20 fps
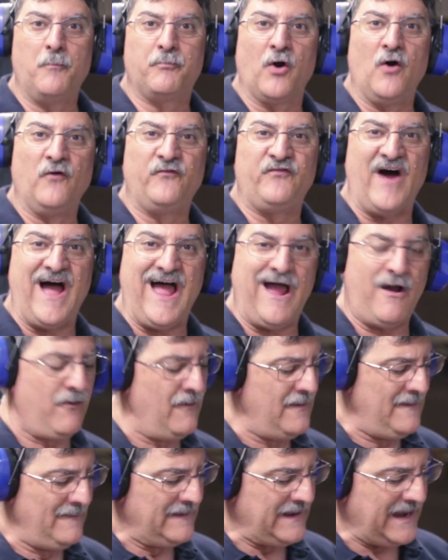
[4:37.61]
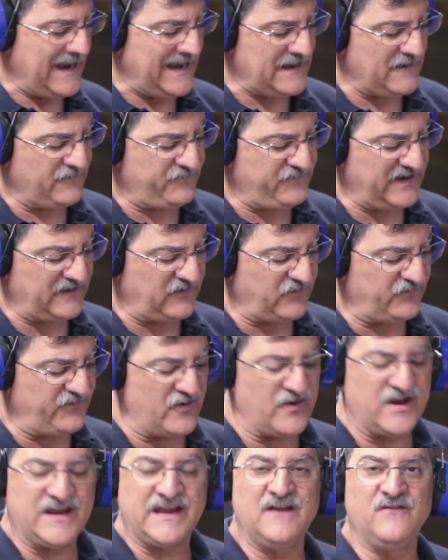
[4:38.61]
profile and it fits
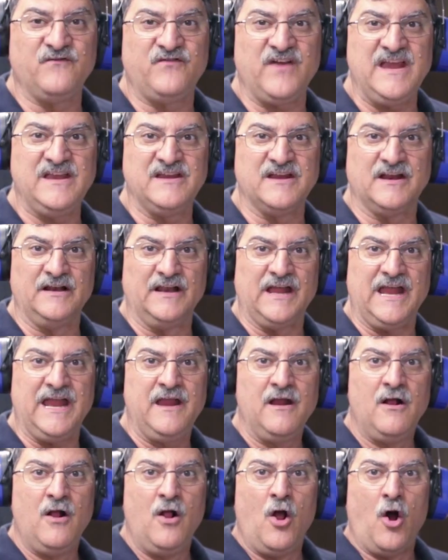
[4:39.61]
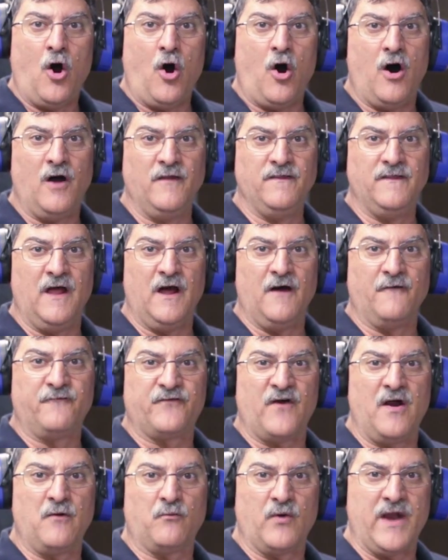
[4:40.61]
very conveniently on the
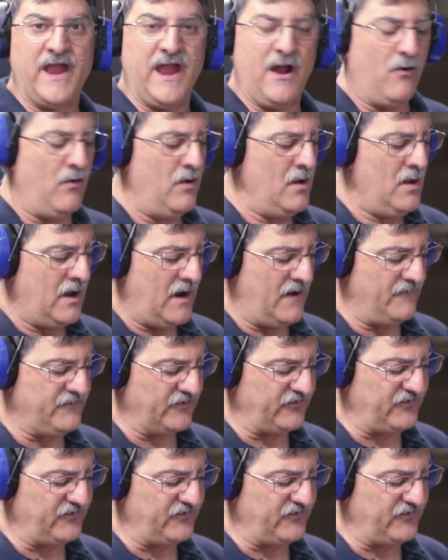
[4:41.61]
front rail of your